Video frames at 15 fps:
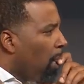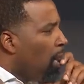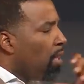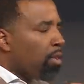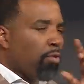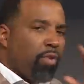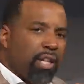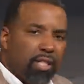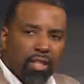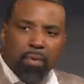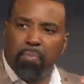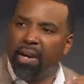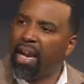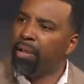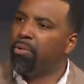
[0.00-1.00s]
The reason the
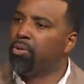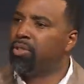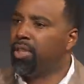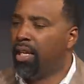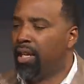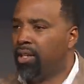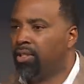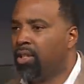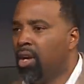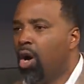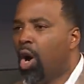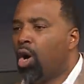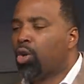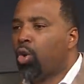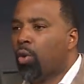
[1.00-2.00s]
Bible says,
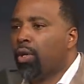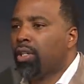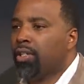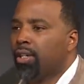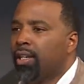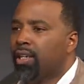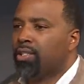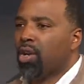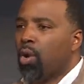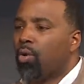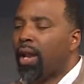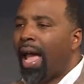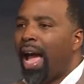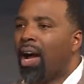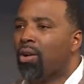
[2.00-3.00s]
according to his own
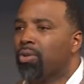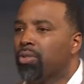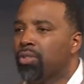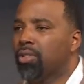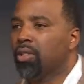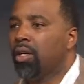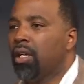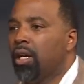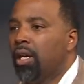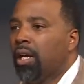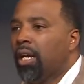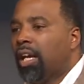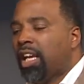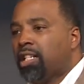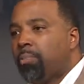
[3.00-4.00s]
house,
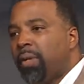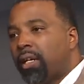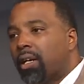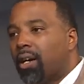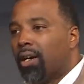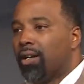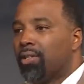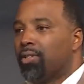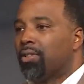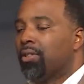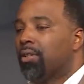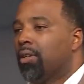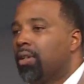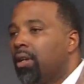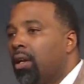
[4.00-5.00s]
is because,
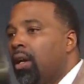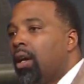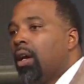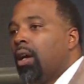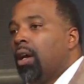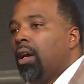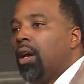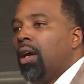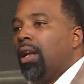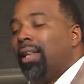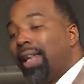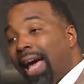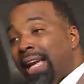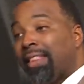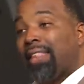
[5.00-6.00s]
like